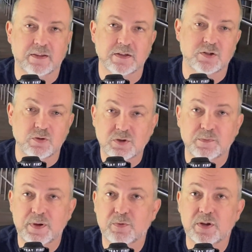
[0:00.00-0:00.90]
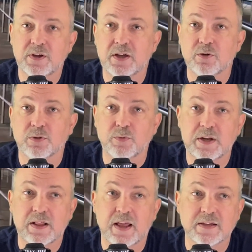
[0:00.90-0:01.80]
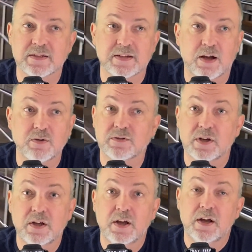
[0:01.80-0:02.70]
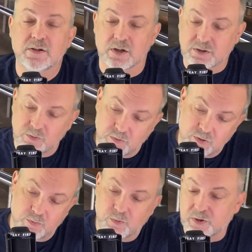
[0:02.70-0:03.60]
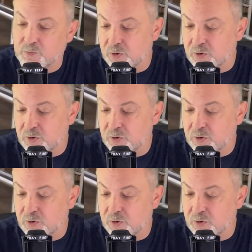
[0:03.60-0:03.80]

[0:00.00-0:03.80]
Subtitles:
This used to be where you get your 3D glasses. Now it's just a room with more